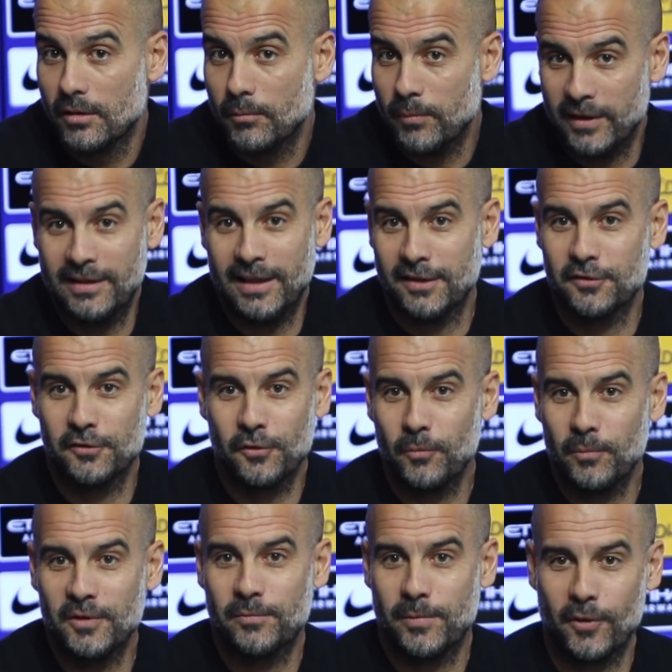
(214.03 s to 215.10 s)
But that does not
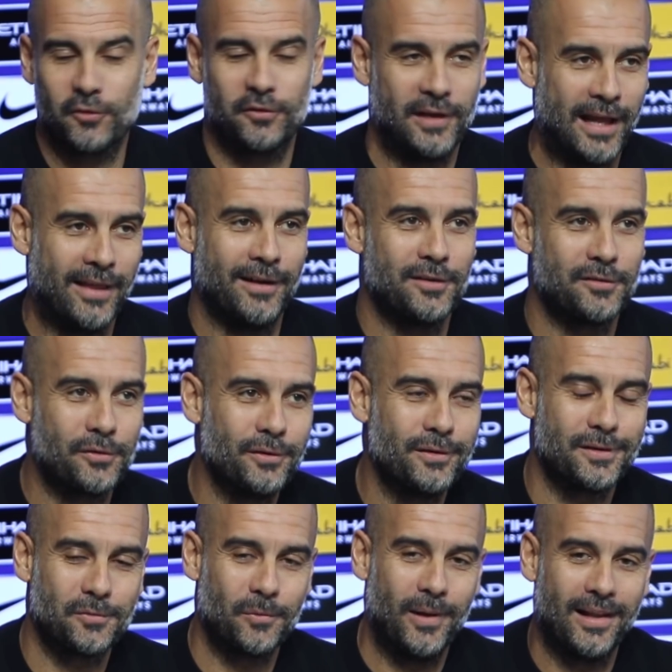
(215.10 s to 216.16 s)
mean because the other is good
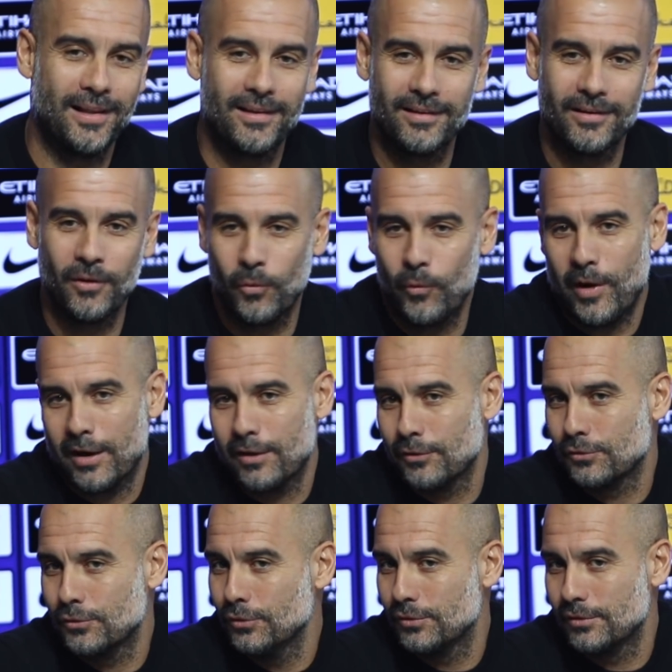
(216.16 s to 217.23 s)
as well. Or we are
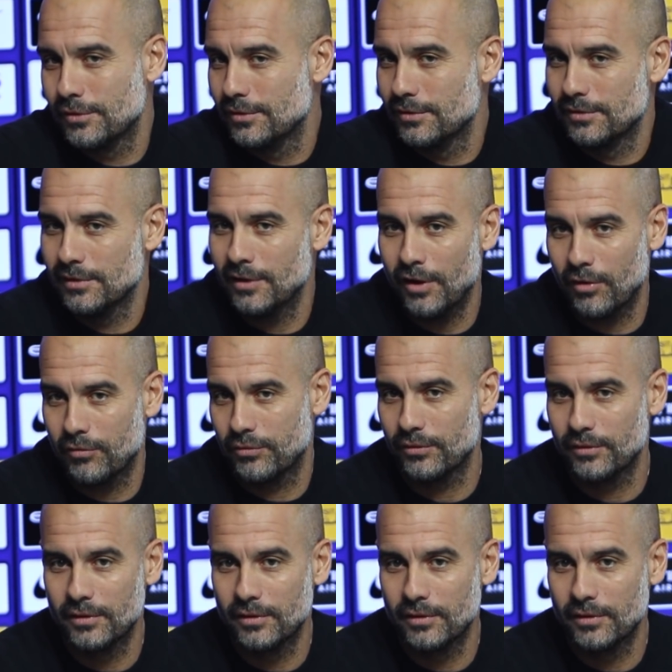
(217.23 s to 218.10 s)
not good enough.